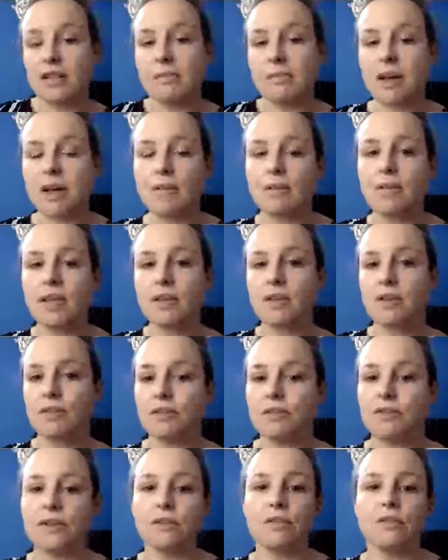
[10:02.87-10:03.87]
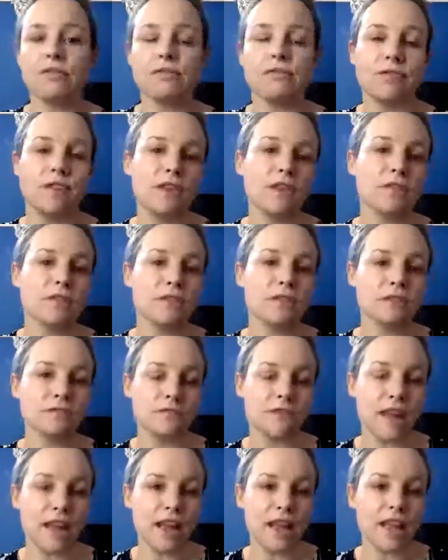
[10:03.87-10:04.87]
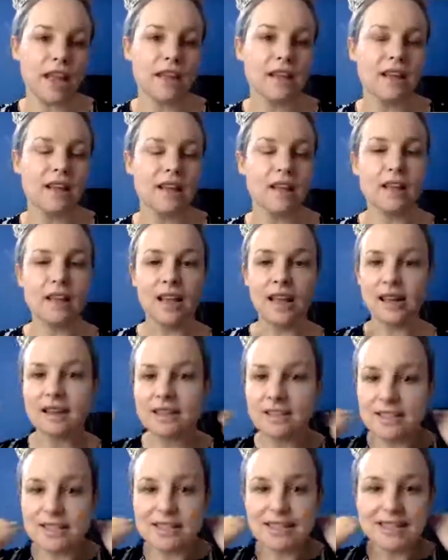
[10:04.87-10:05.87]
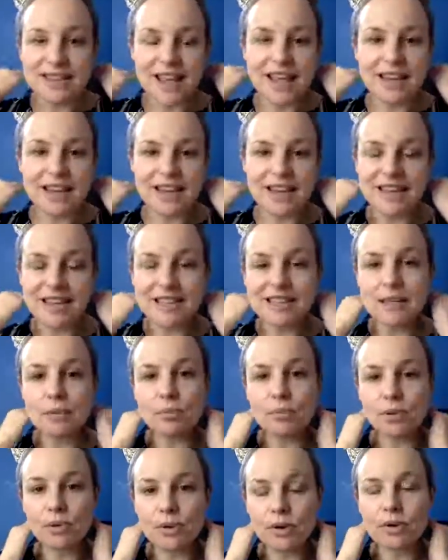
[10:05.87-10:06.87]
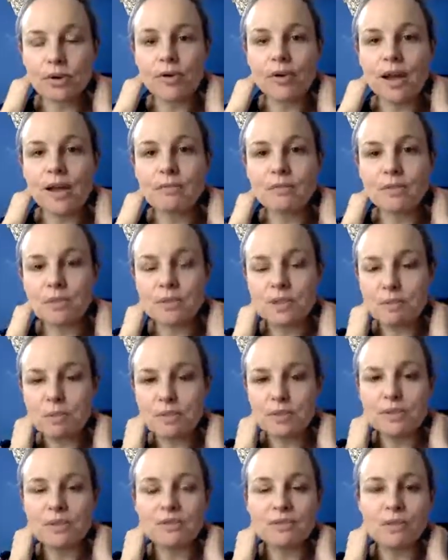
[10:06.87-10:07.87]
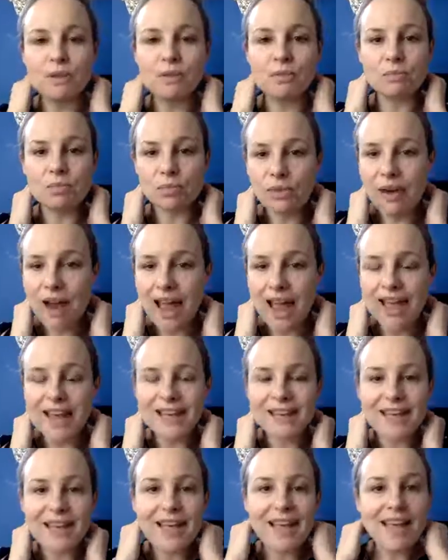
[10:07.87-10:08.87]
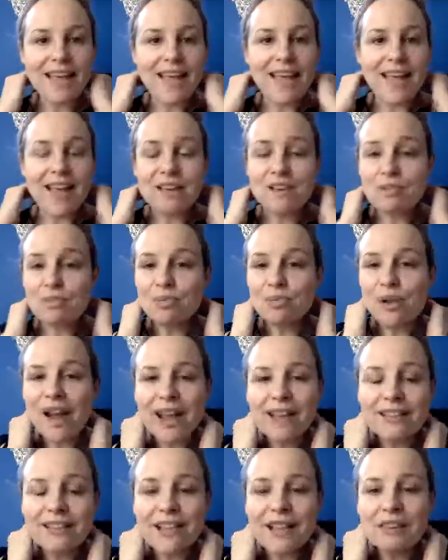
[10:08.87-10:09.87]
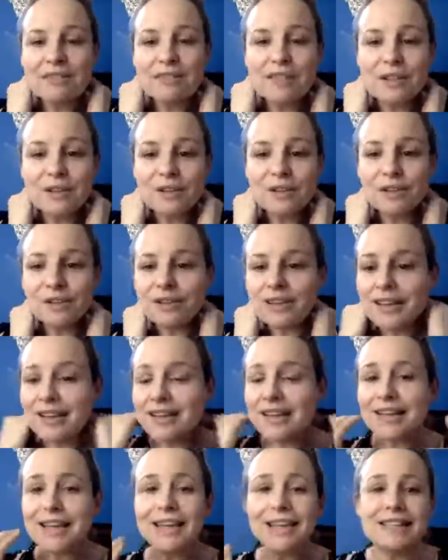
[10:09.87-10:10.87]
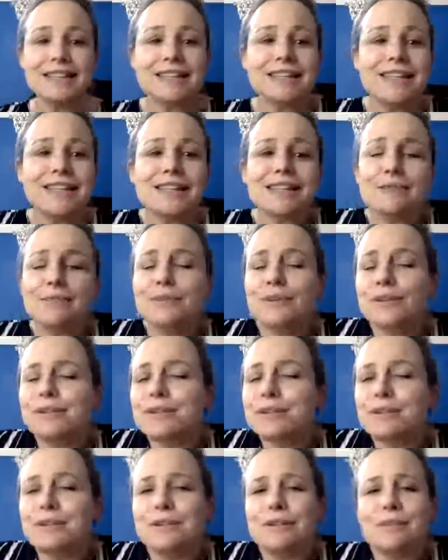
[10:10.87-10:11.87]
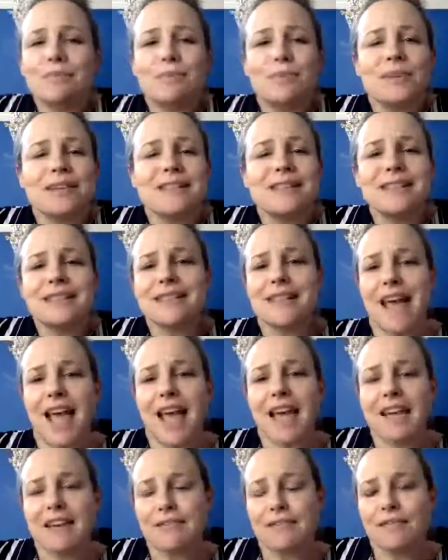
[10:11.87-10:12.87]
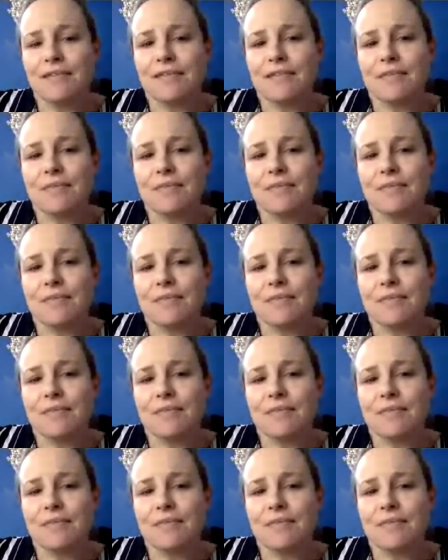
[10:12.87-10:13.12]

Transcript: might make you feel fear and afraid, and understanding it's a programmed response of your brain, And your brain loves you. It just wants you to be safe.